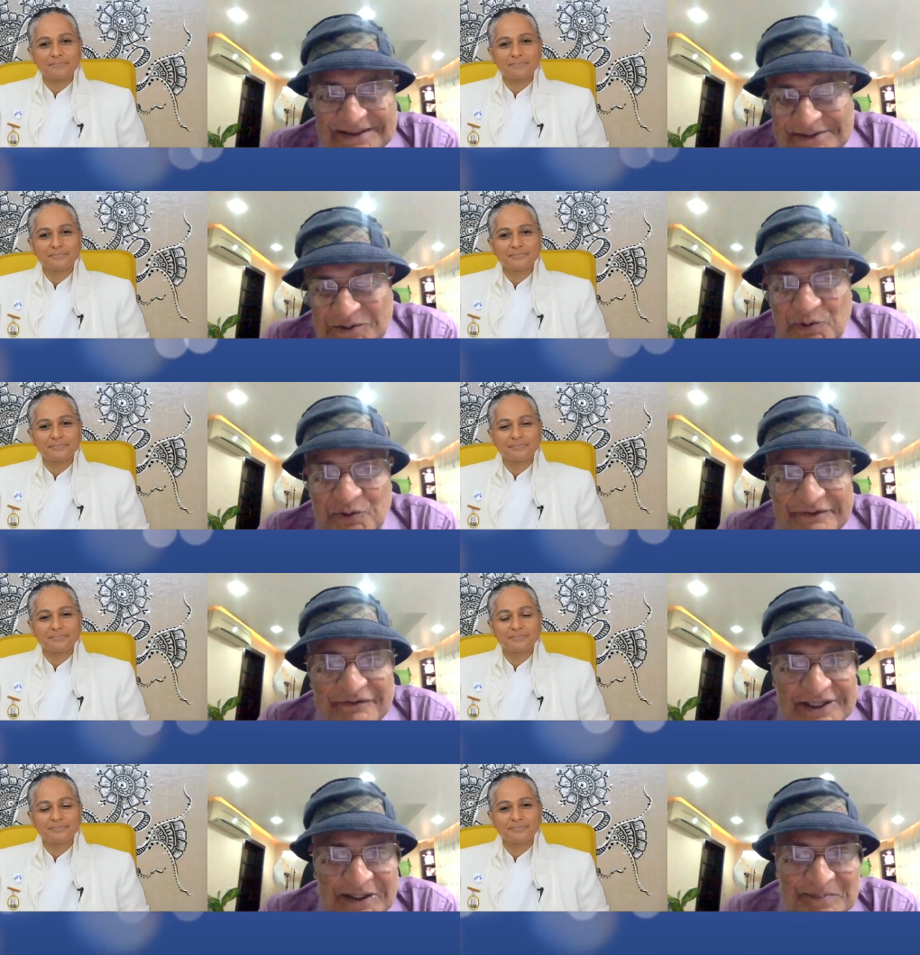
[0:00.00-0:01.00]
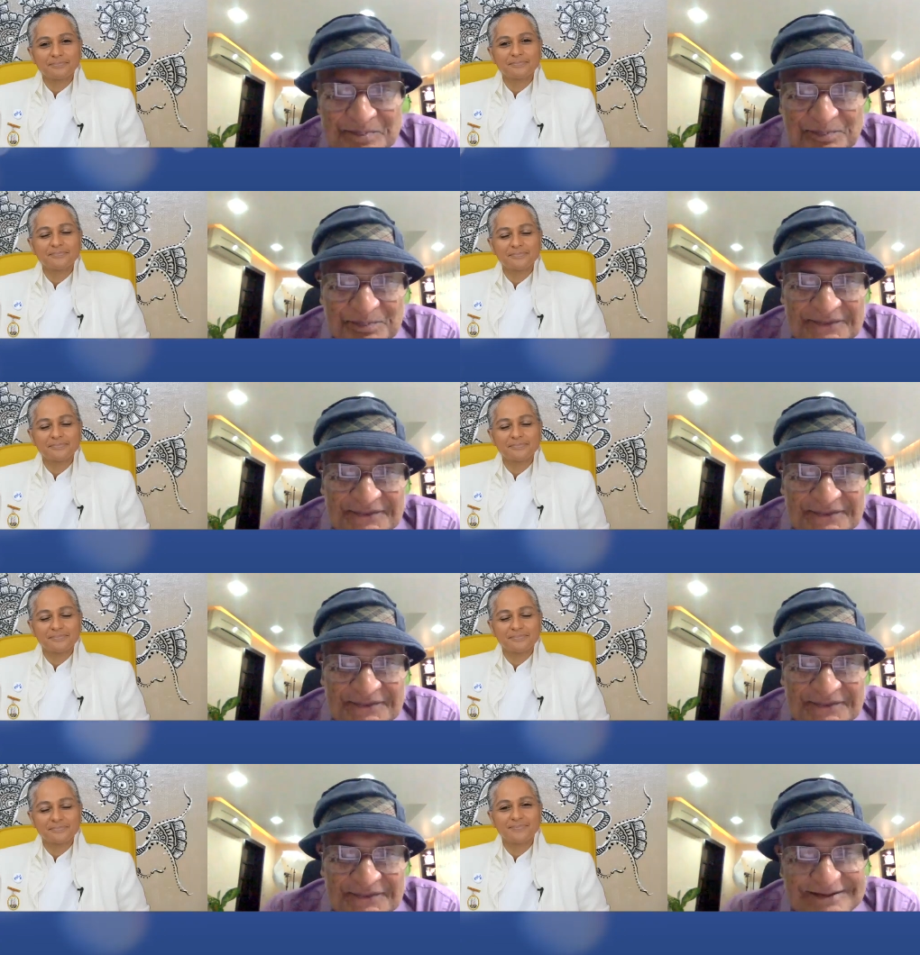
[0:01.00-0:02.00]
Speaker 1: into trivia,
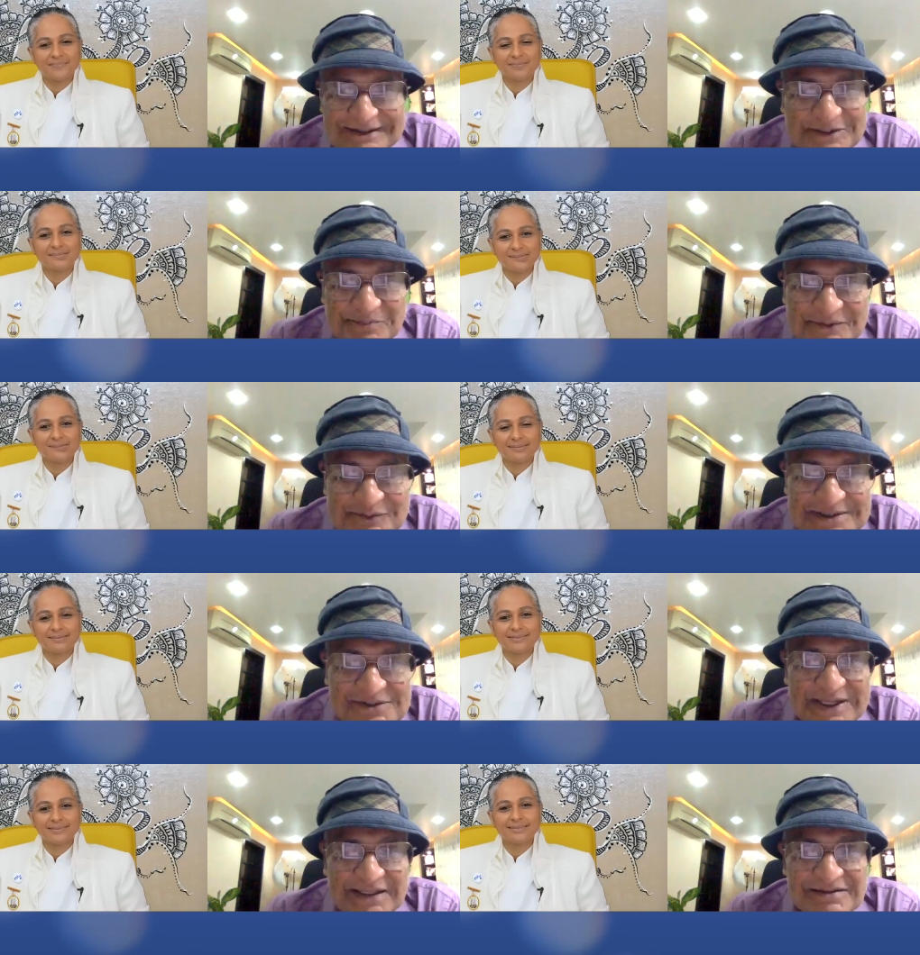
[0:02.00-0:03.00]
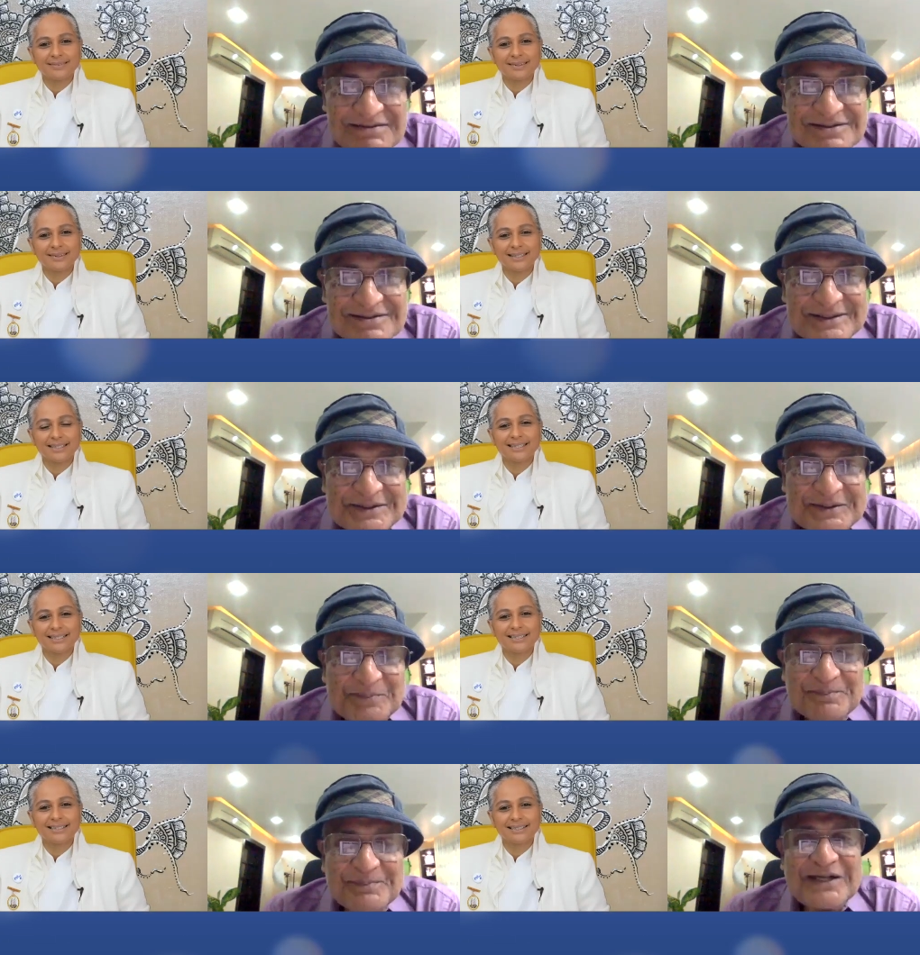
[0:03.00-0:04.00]
then I prefer silence.
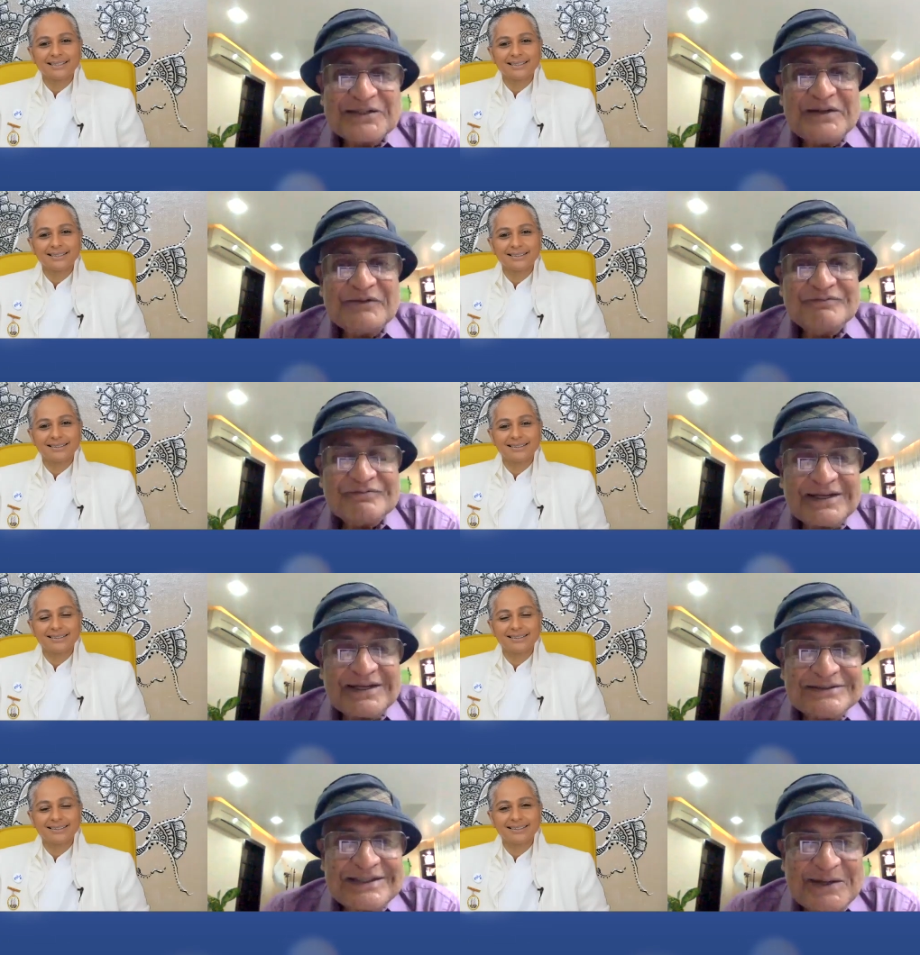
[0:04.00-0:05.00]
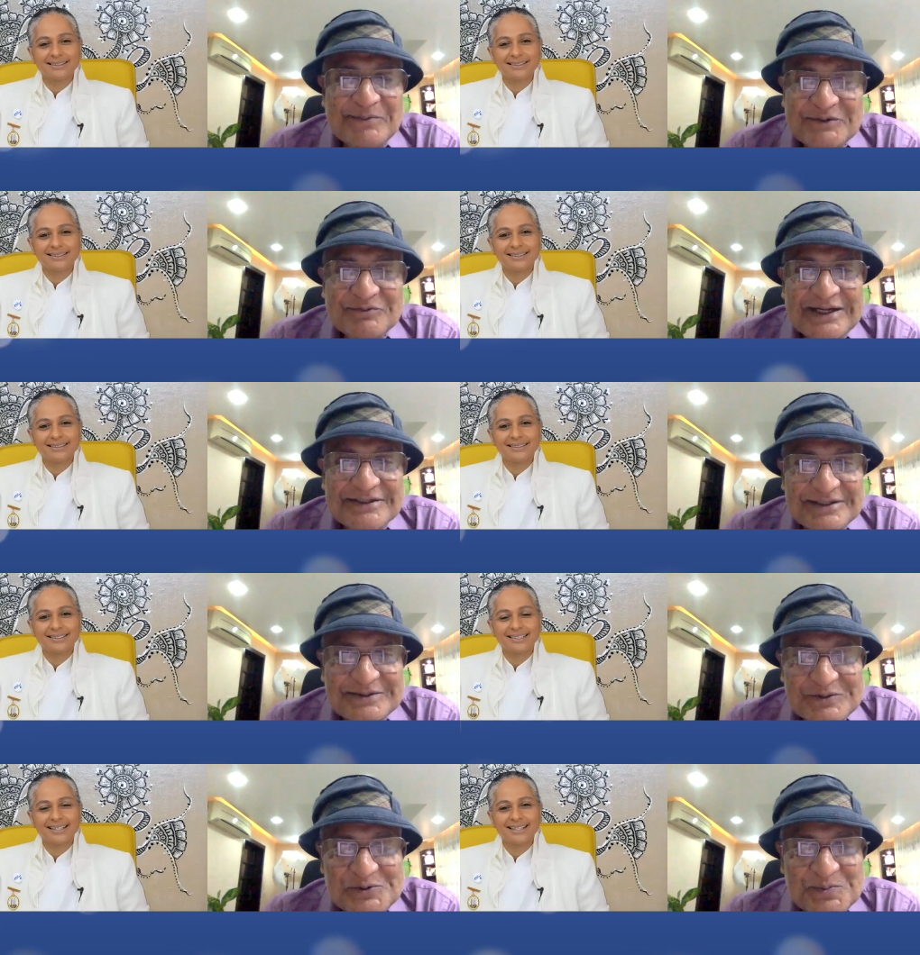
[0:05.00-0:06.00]
But if I am
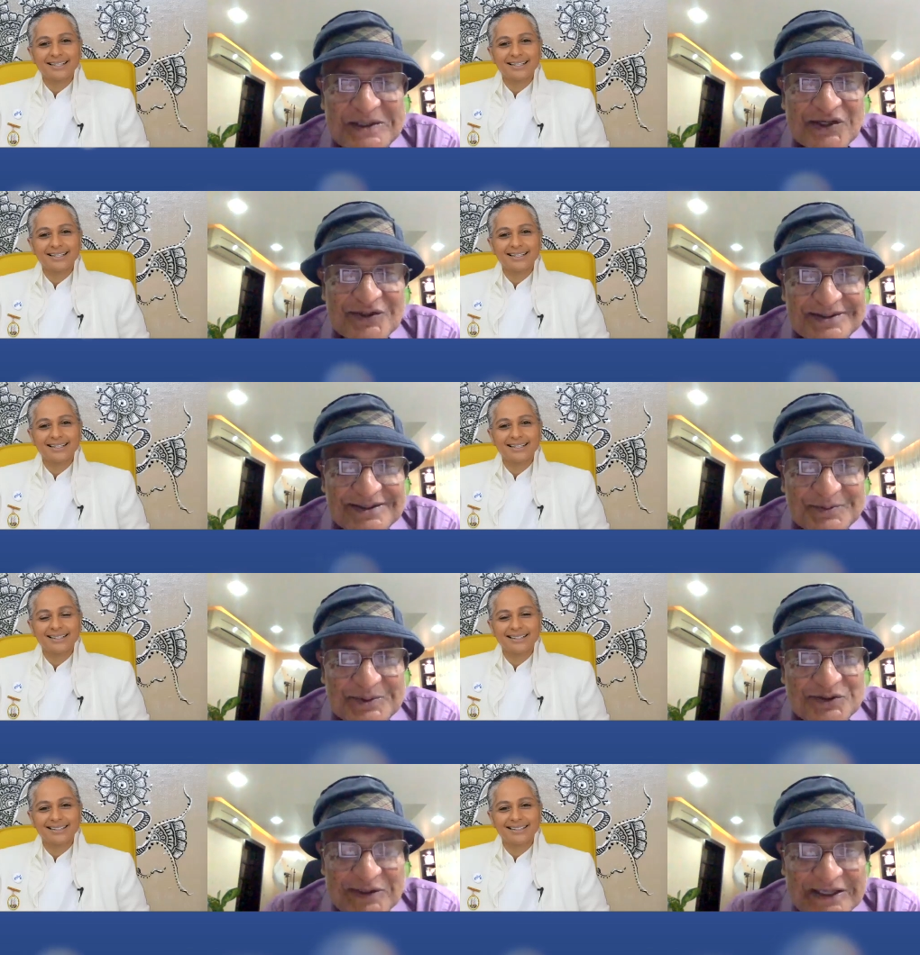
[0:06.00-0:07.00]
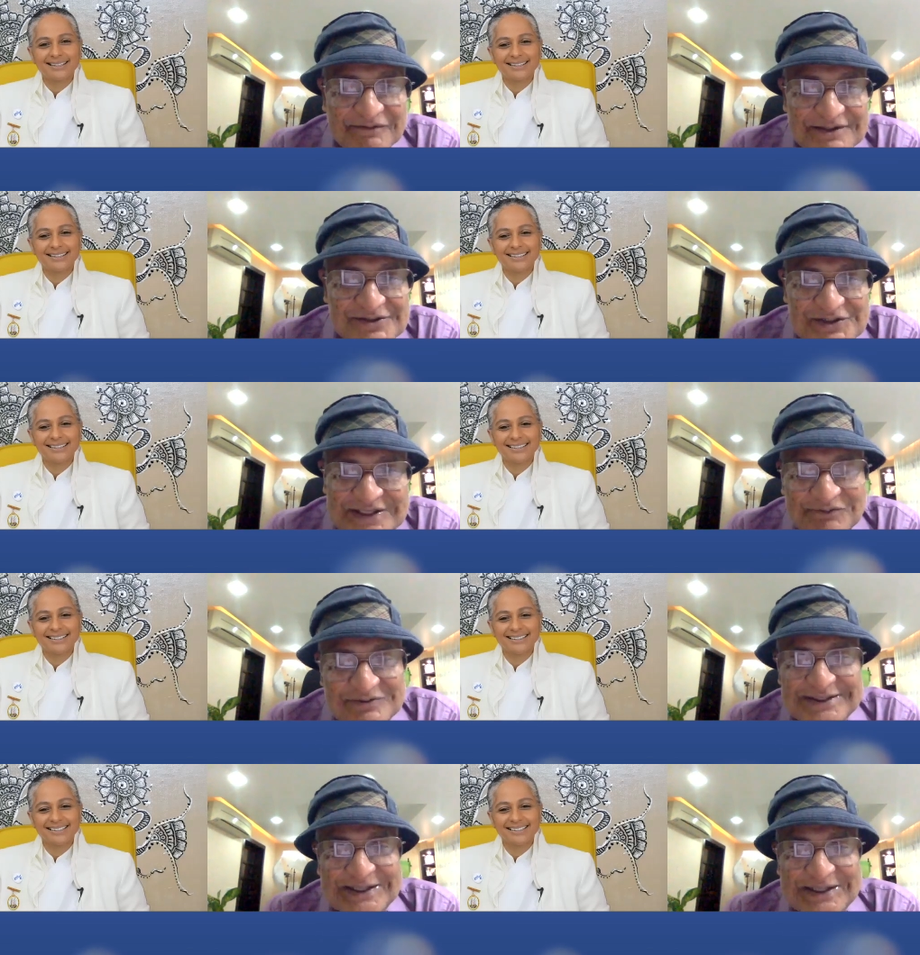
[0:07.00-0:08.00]
invited to speak with relevant stuff,
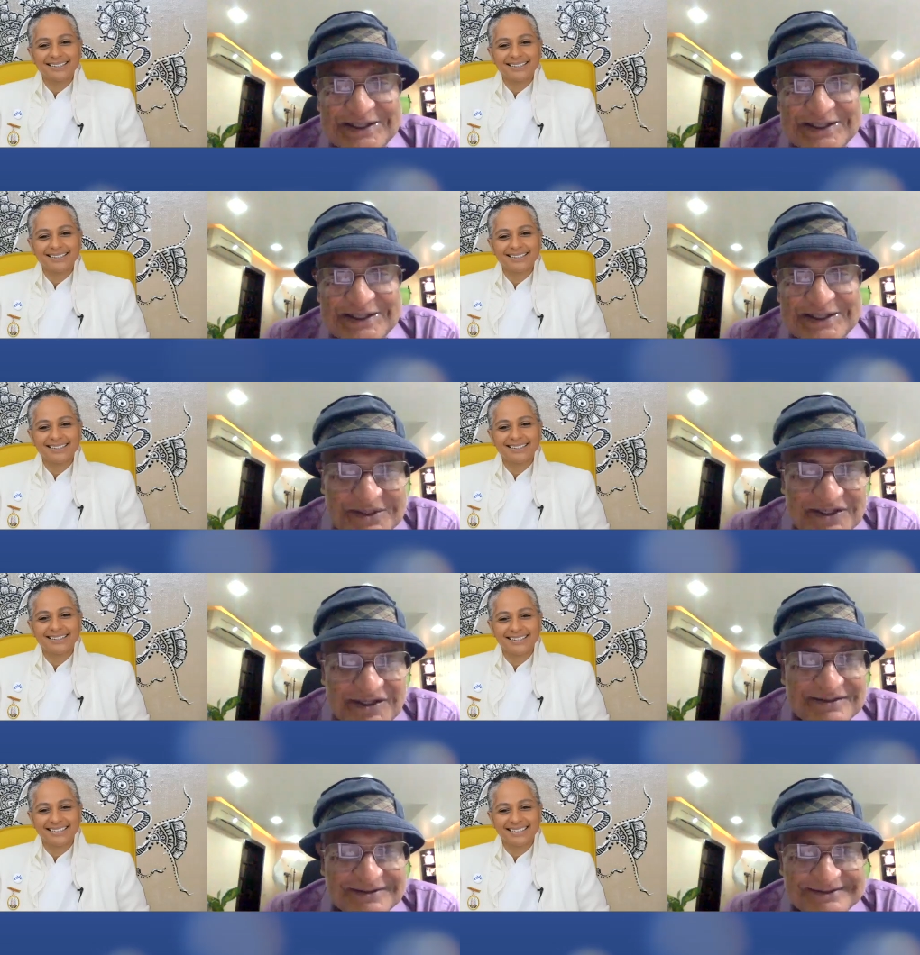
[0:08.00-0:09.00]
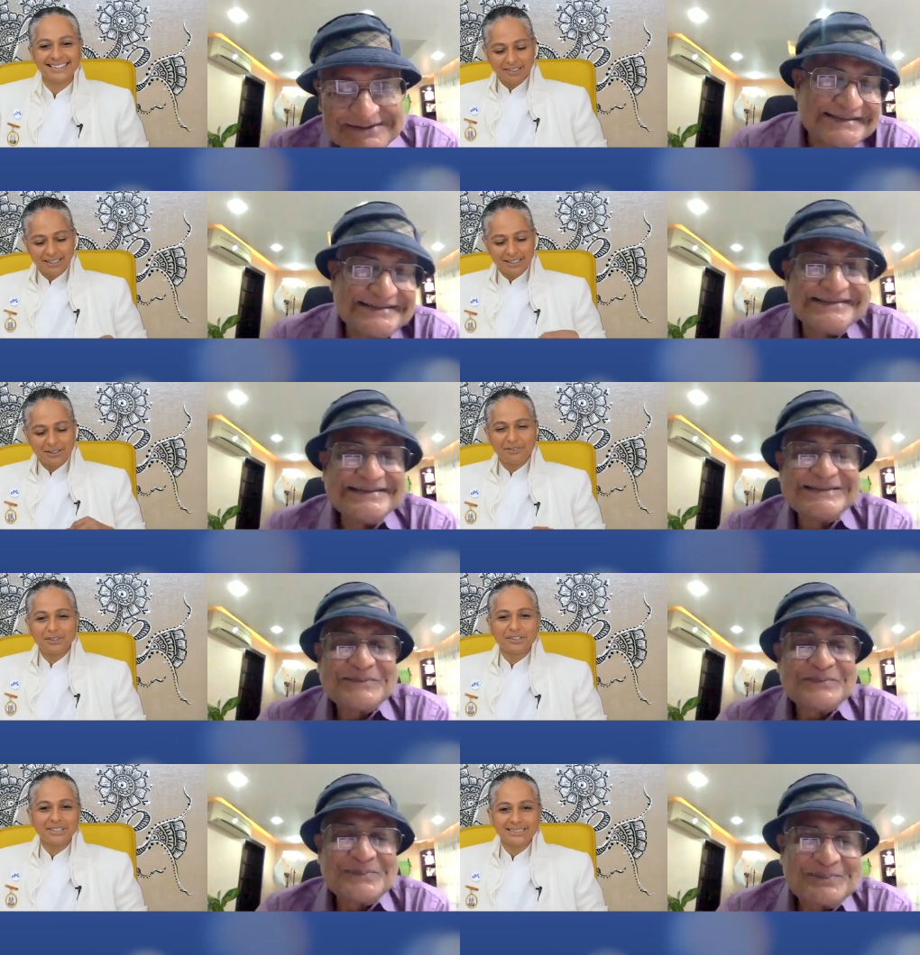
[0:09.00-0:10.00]
then I love speaking.
Speaker 2: Definitely, if
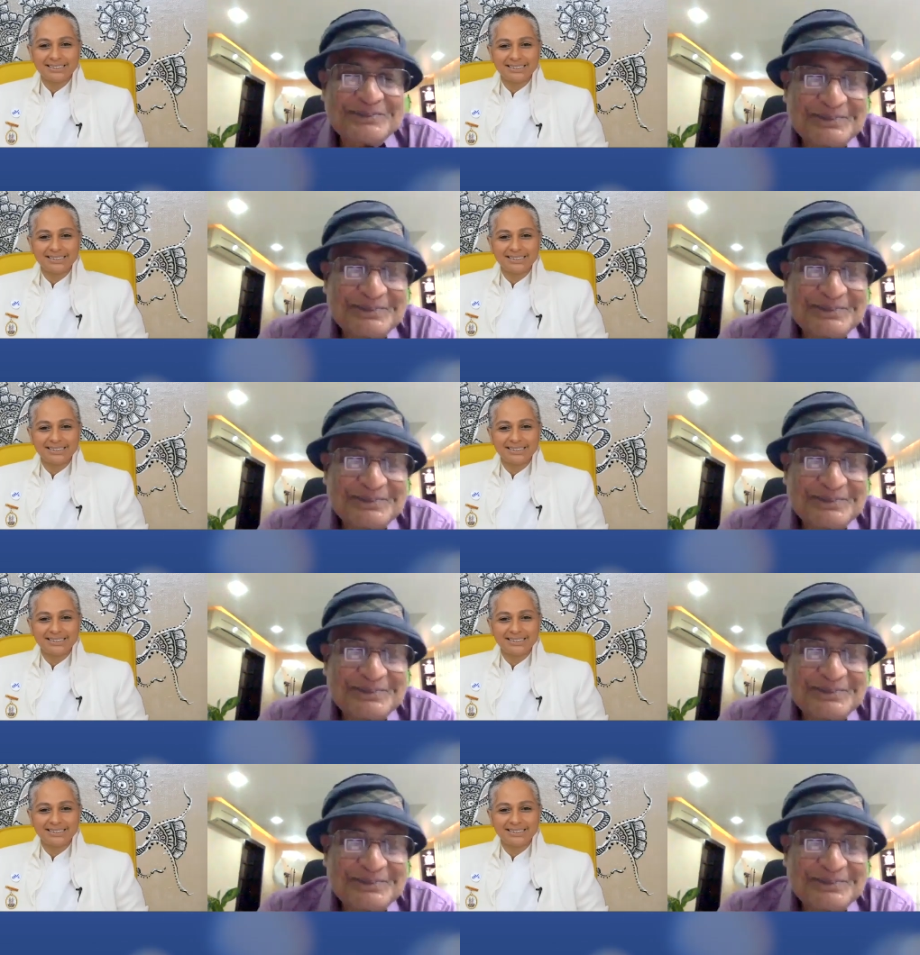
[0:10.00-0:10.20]
you're on the